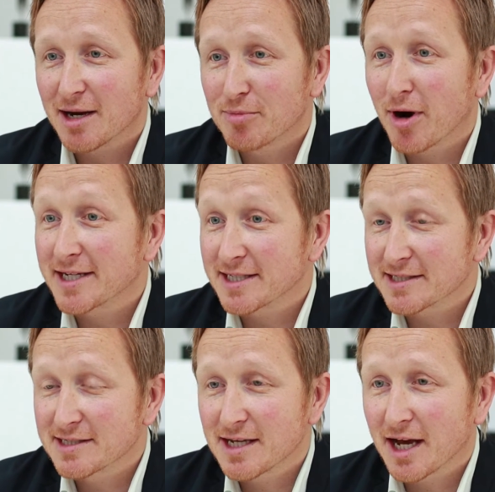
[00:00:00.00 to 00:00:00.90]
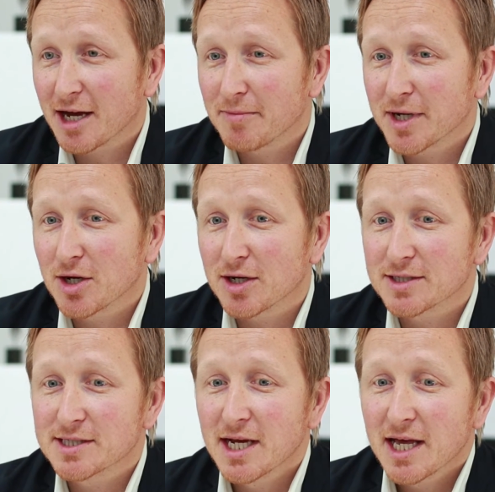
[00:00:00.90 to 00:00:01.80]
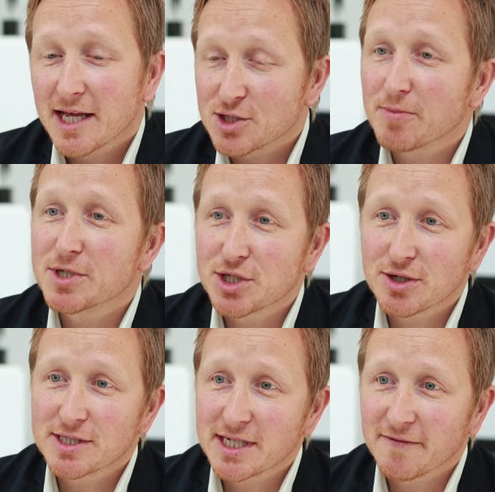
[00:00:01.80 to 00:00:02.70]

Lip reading: brightest, because there's opportunity